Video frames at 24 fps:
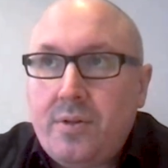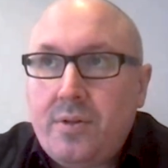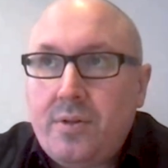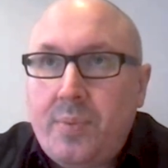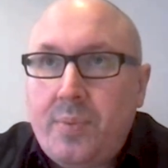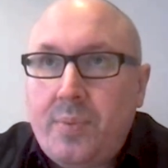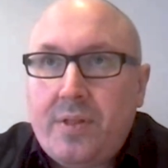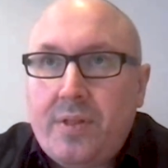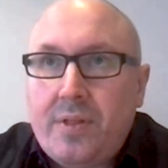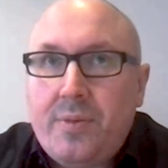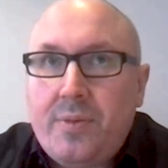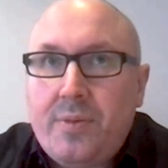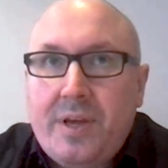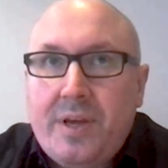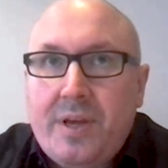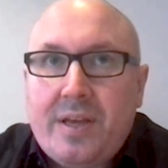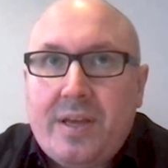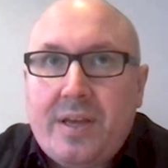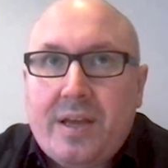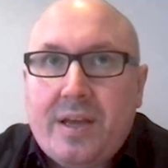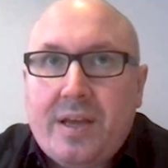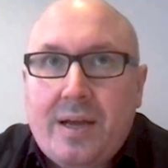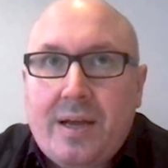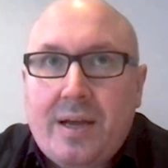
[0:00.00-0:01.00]
the
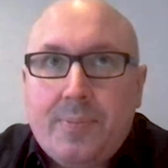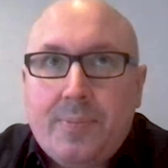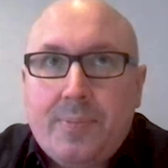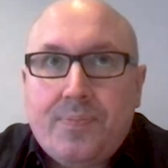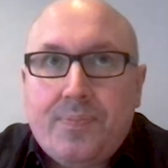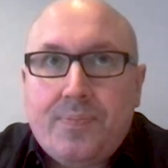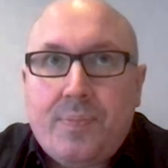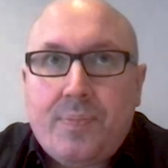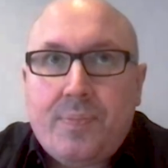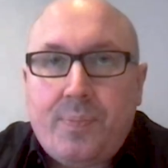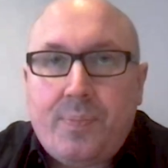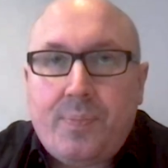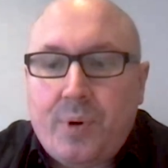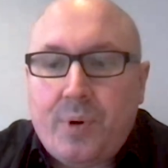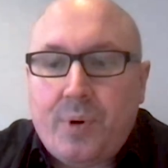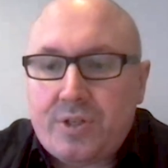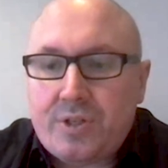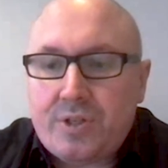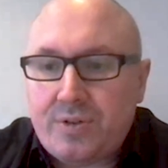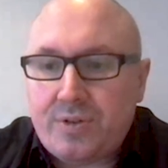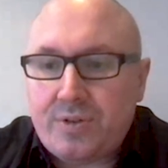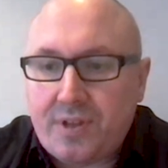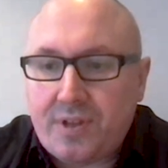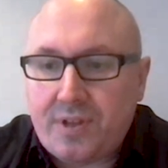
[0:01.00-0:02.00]
big
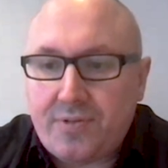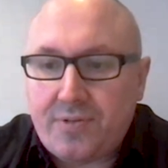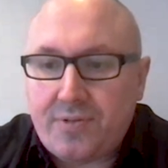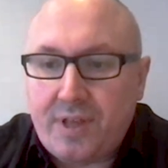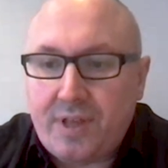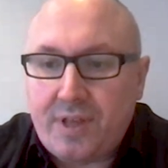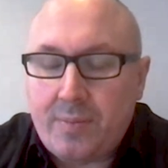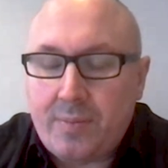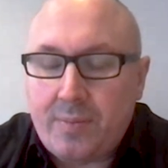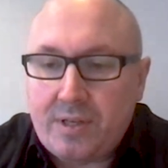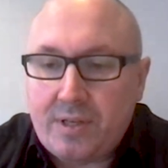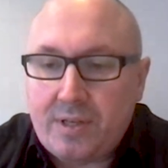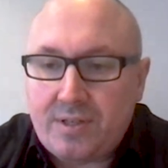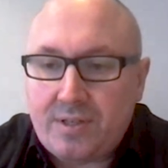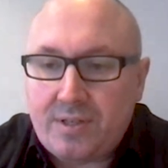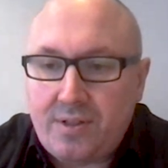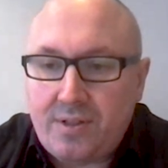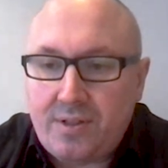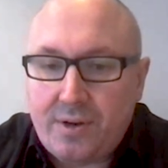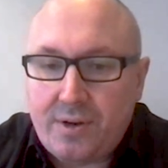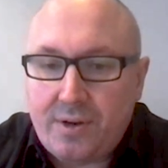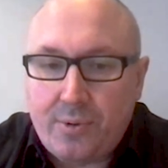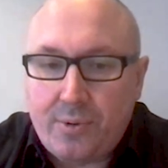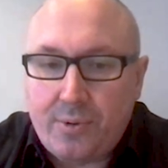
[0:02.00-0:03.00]
positive thing for them
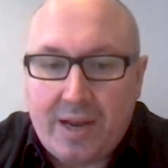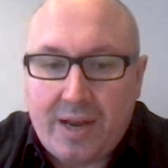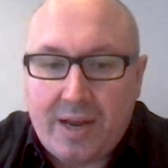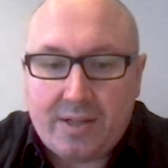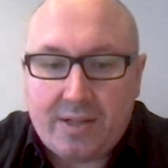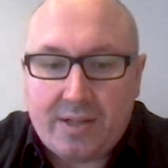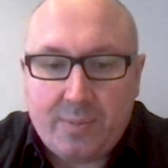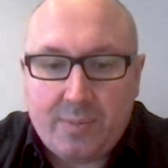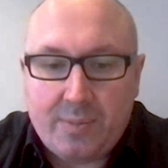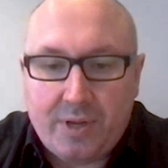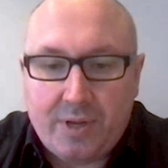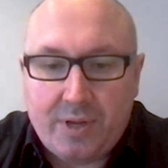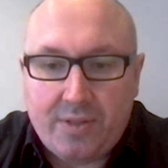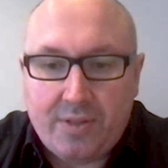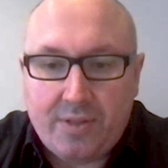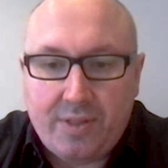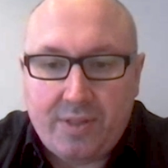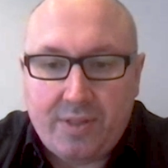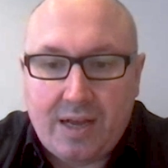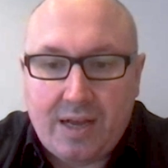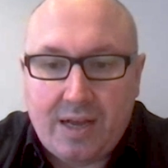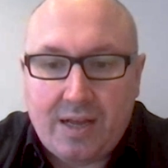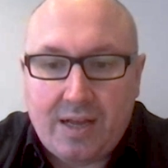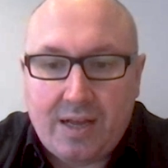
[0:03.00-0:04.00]
has theoretically
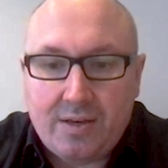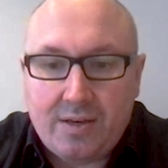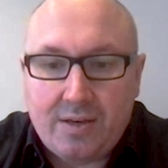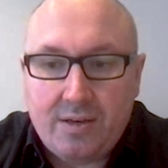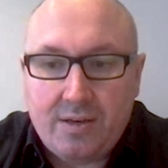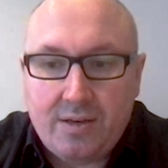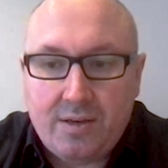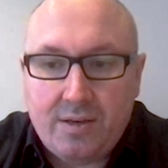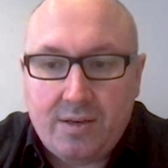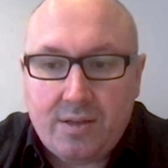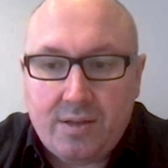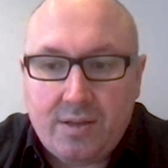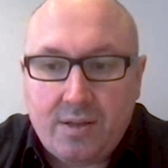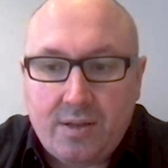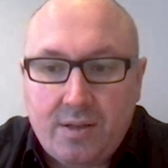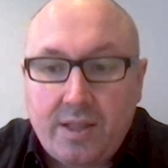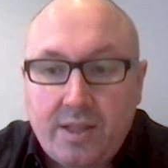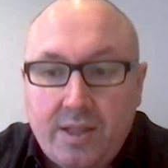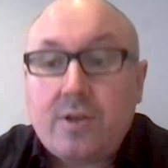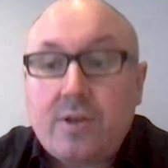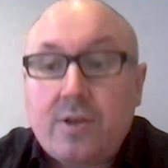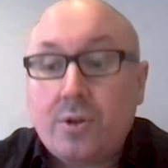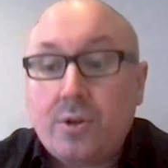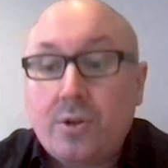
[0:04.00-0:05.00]
been that
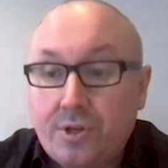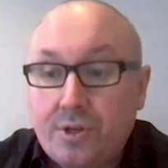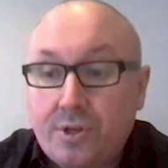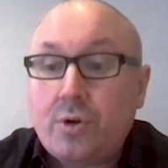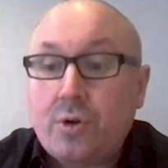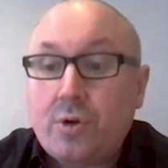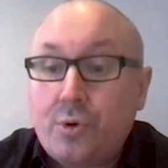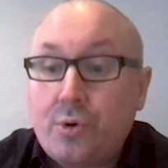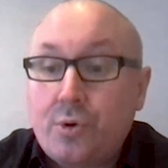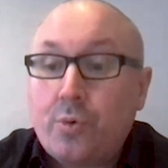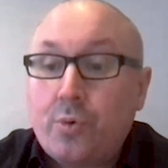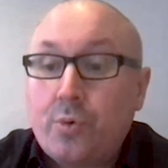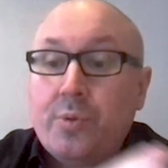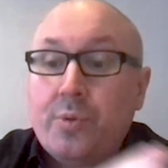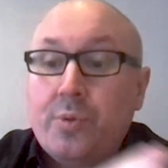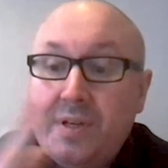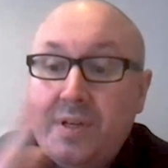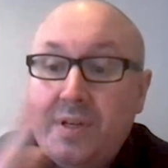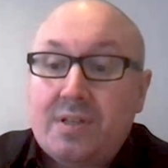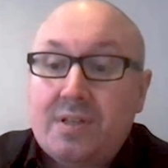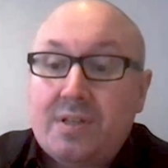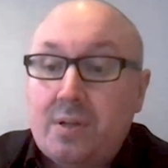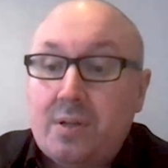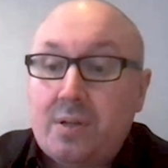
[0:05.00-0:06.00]
they undergo normal
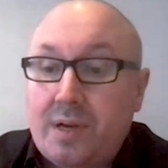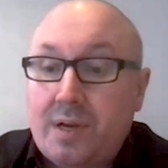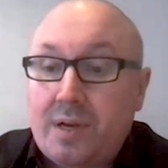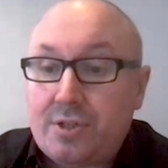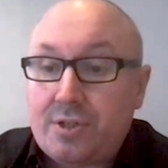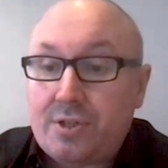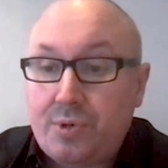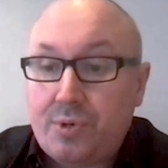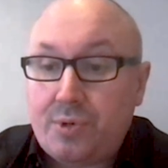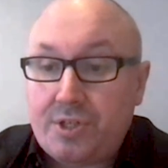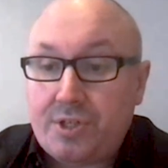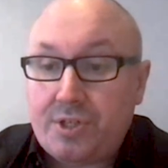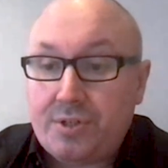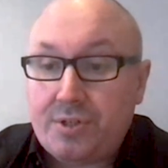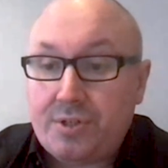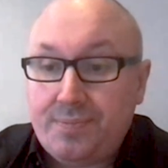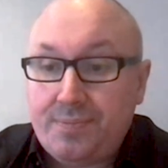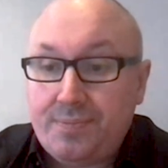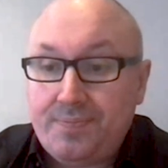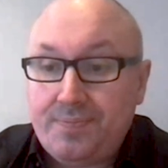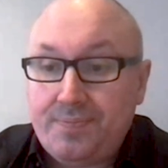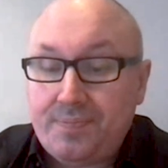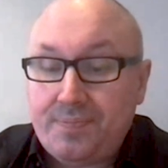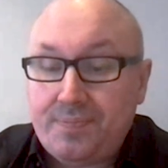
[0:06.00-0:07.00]
B cell maturation.
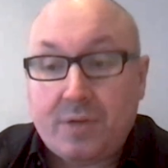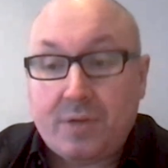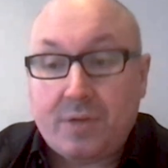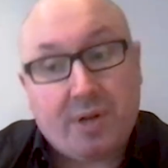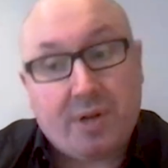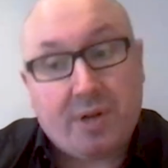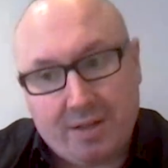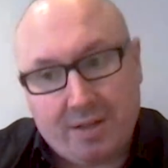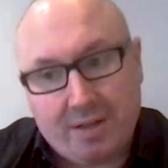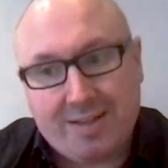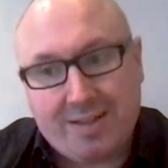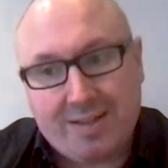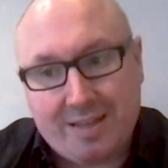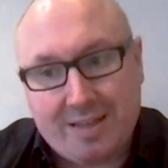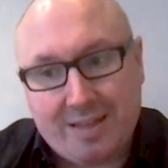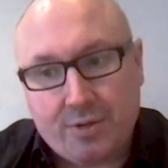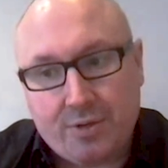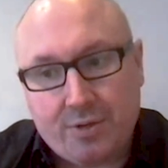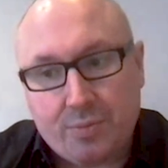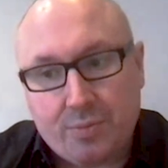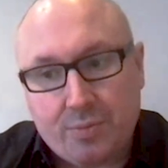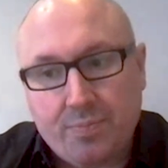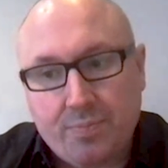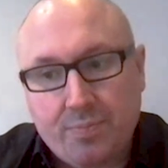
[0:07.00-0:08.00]
In reality, they
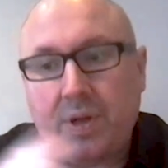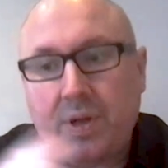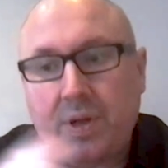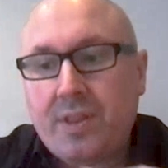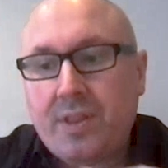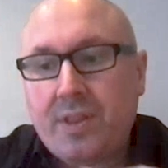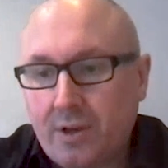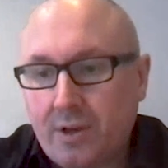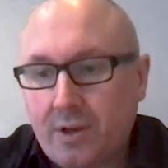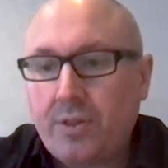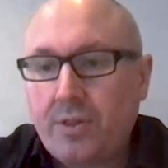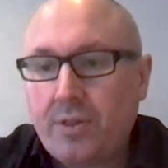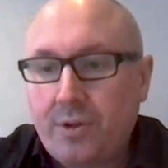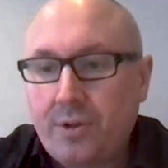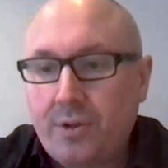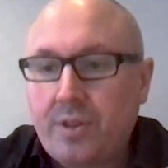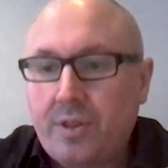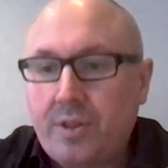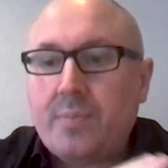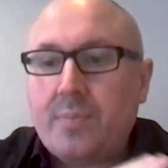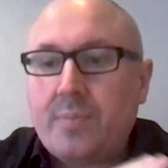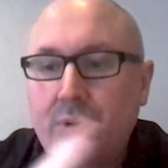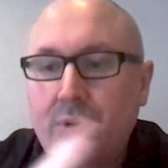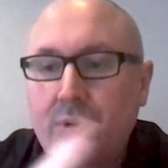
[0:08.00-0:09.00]
don't, but
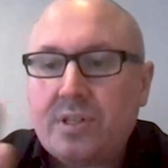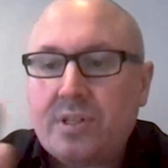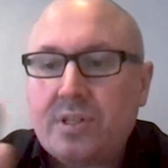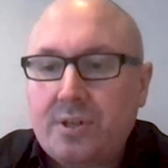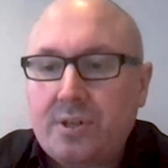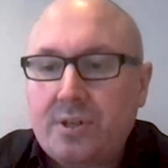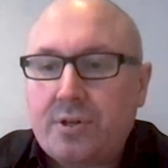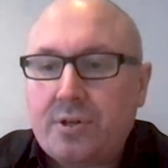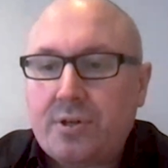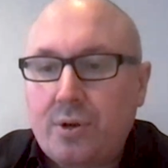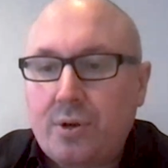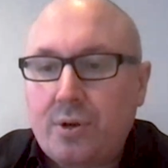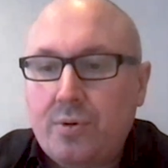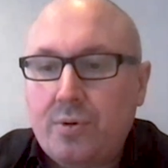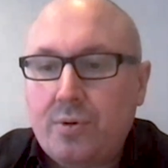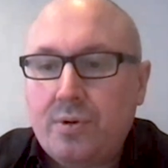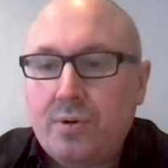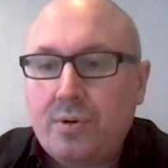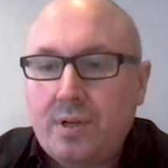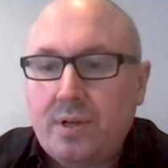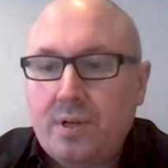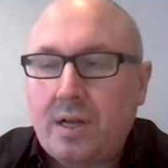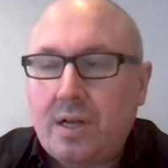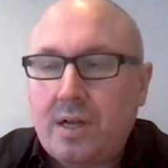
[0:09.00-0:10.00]
they mostly
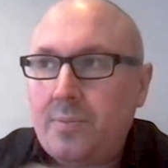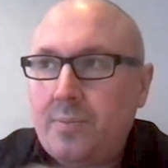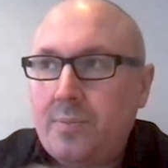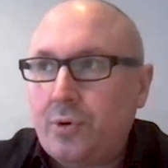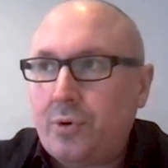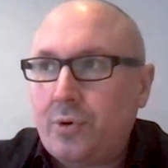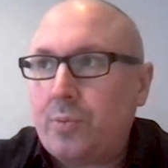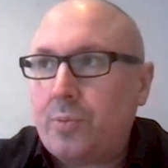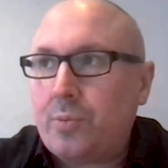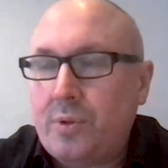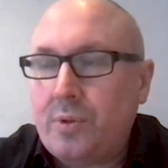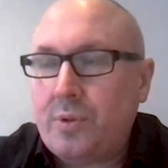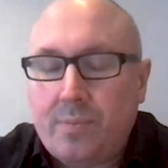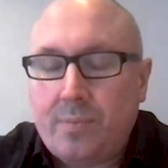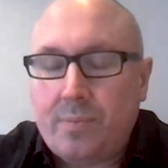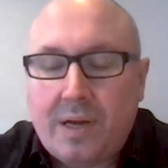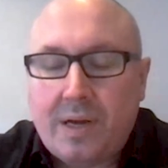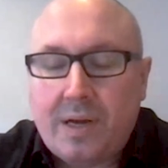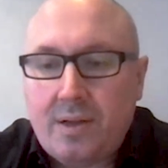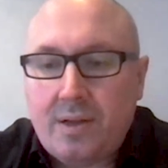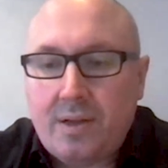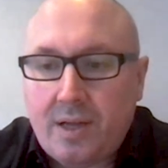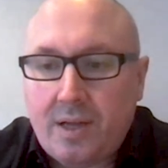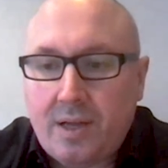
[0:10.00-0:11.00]
undergo
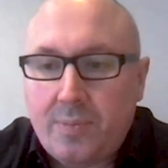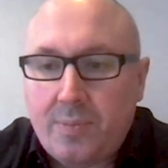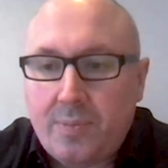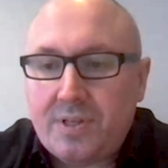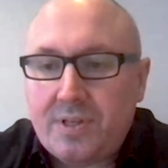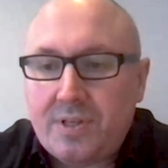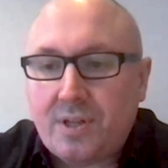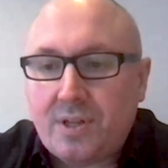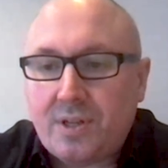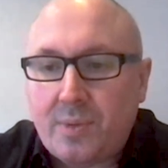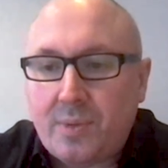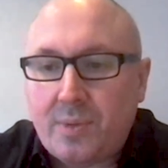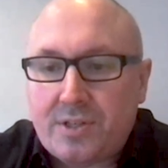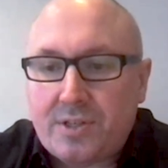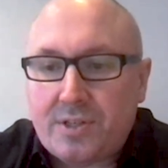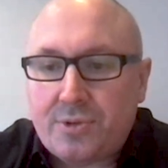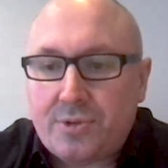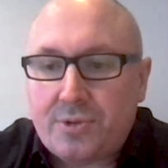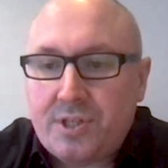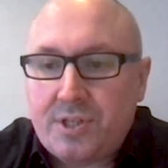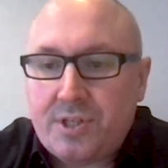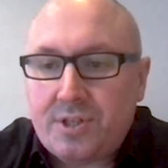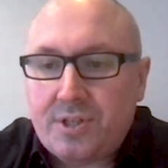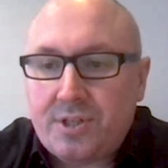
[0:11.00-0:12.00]
normal B cell
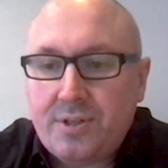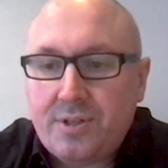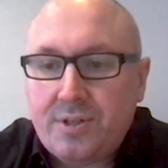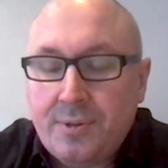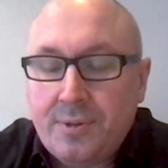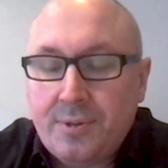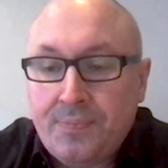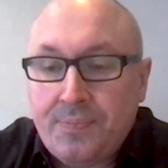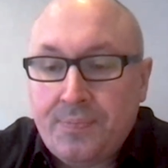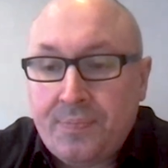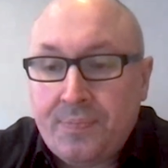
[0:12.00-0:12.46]
maturation.